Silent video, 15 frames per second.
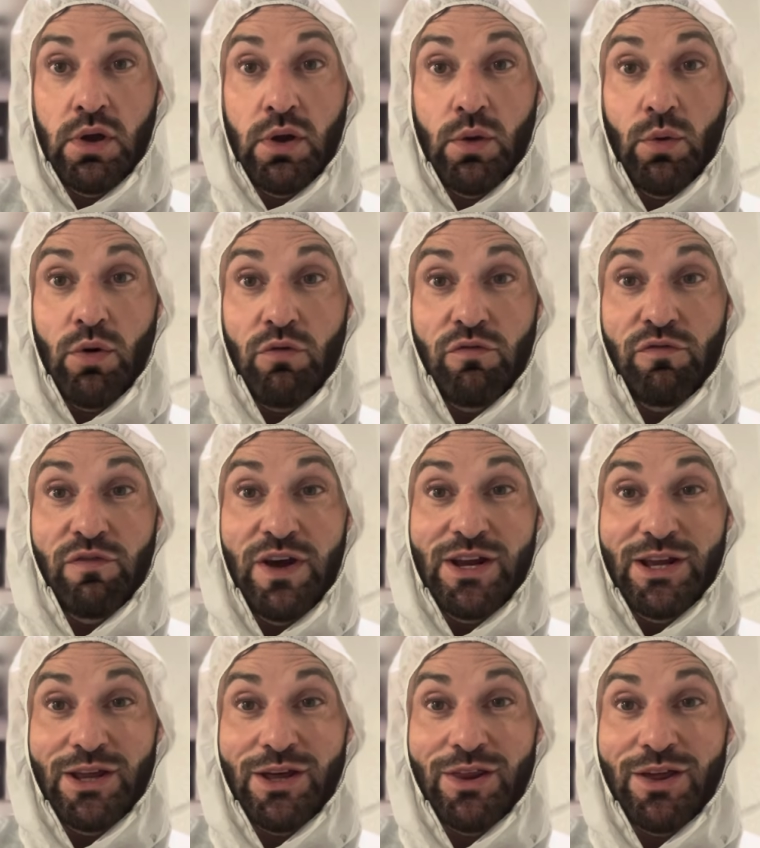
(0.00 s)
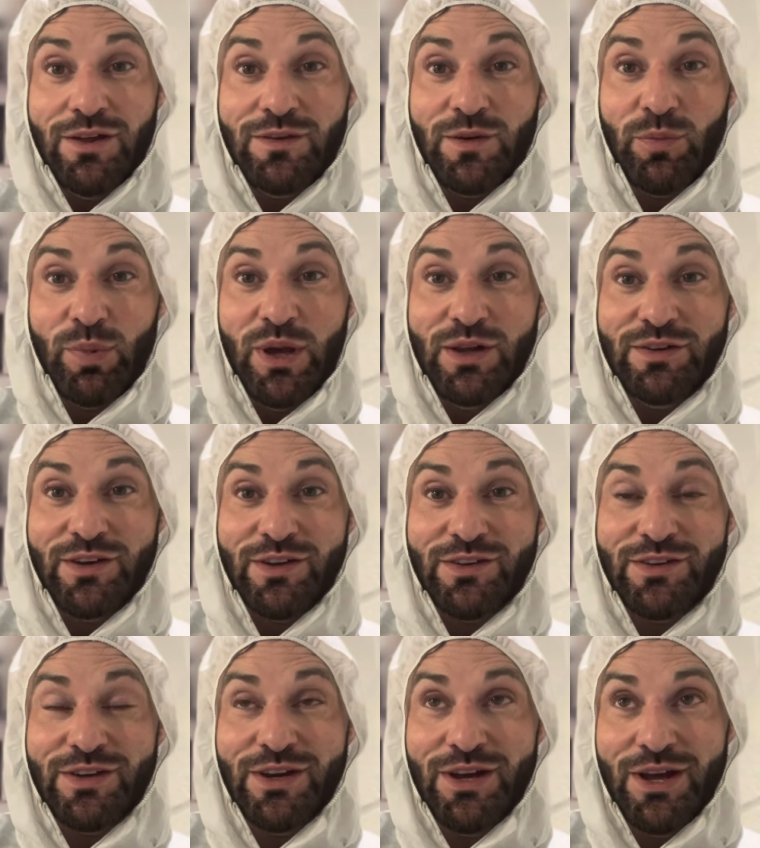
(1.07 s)
Well, finally that's it painted.
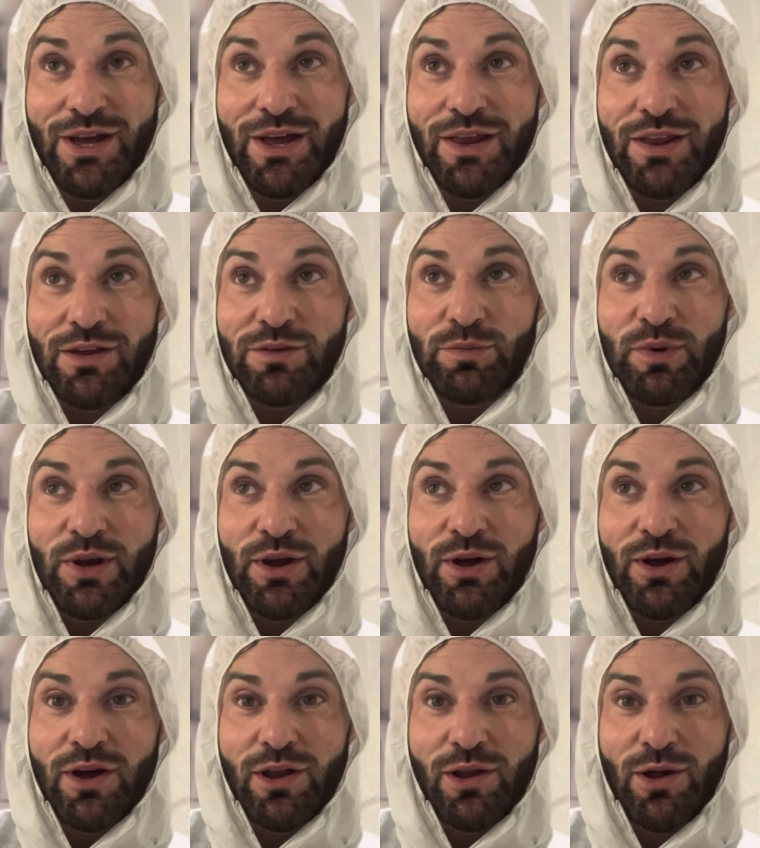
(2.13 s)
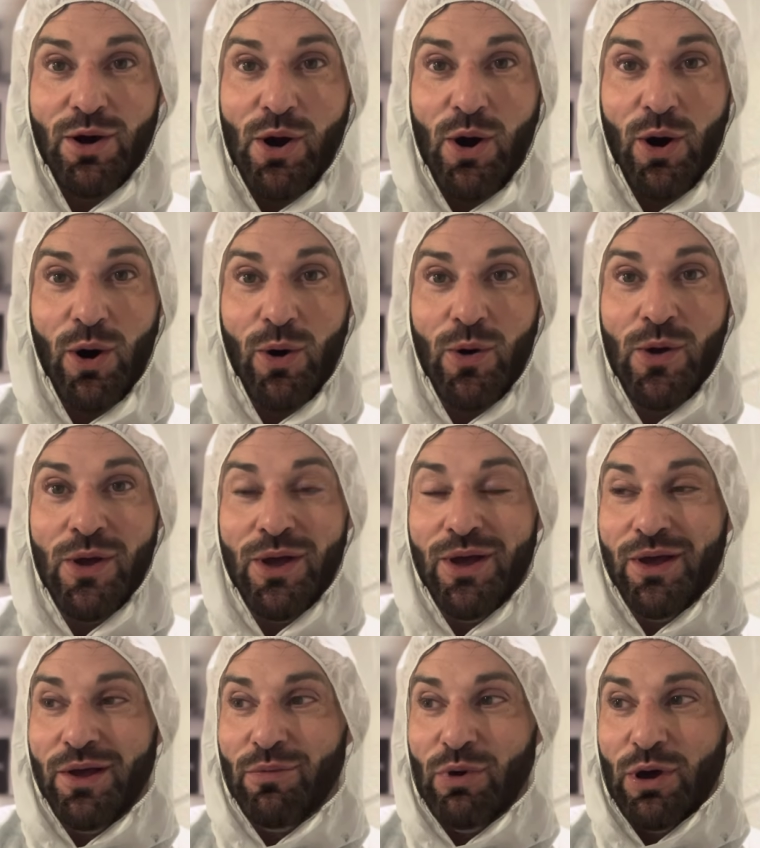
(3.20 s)
That's been a long haul,
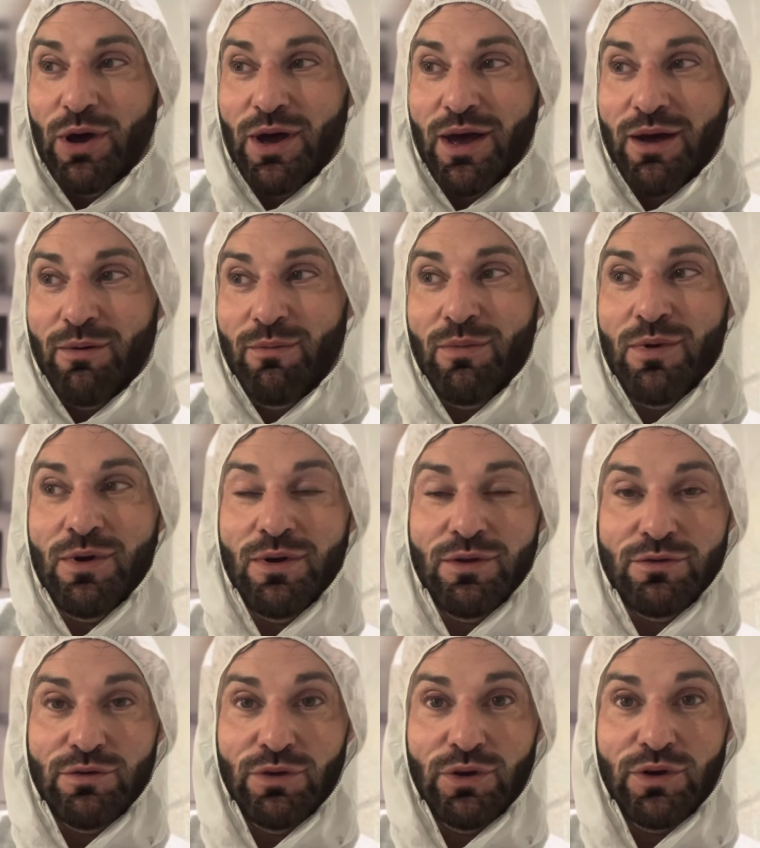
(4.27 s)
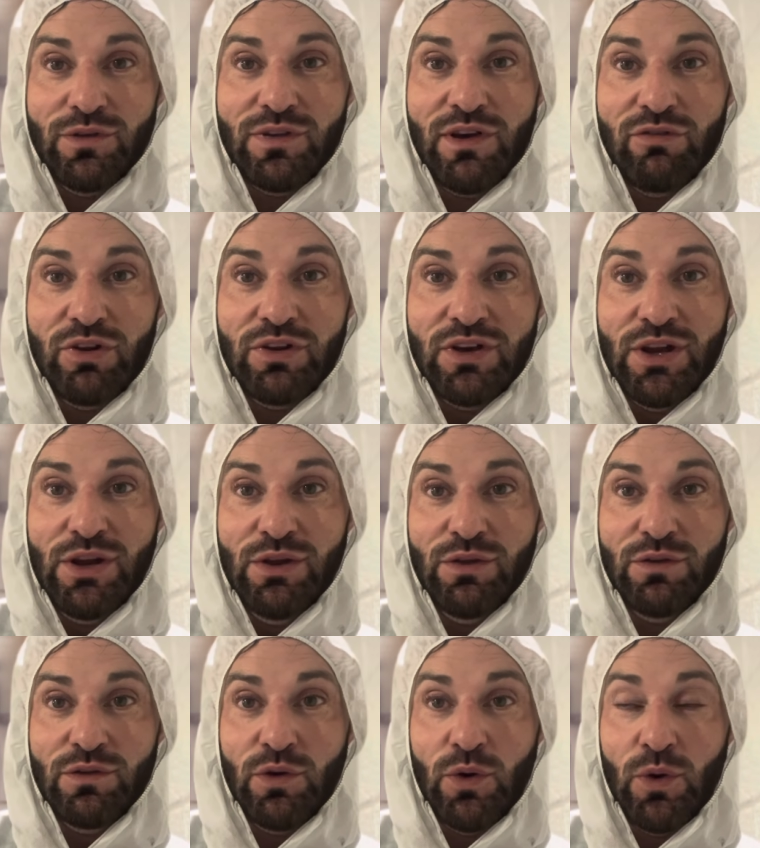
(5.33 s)
but it's really good to have it done.
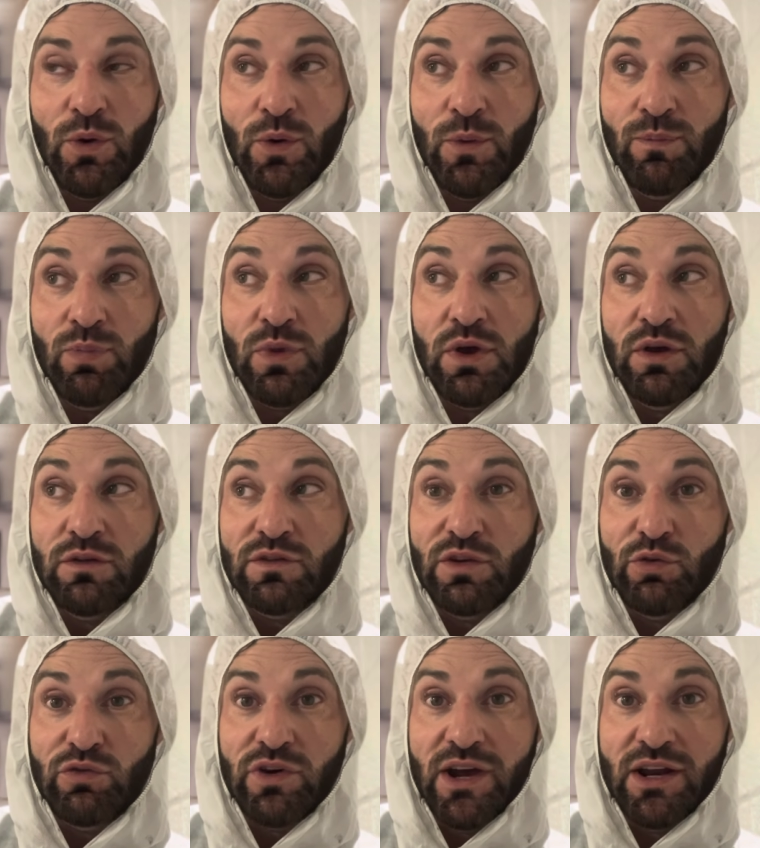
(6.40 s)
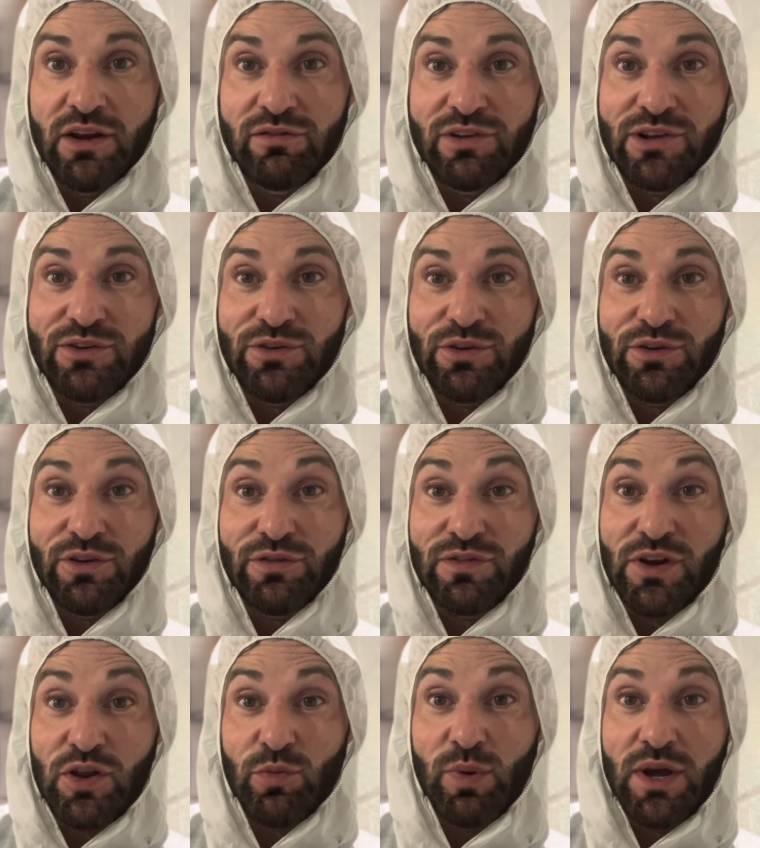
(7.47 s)
So it's still dry and I've literally just
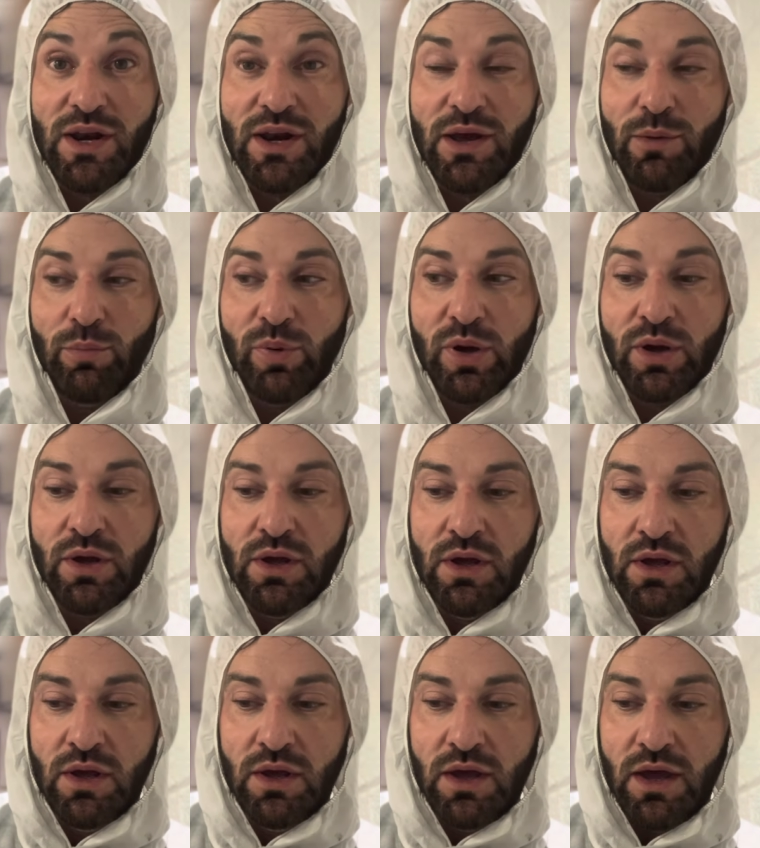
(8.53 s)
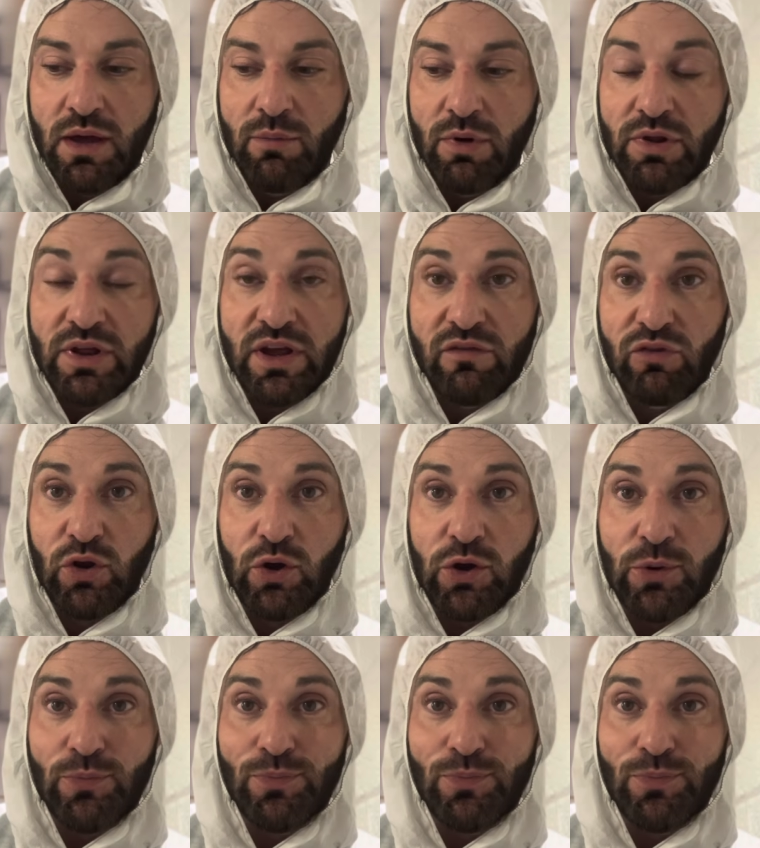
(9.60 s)
finished painting it, but I'll let you have a look.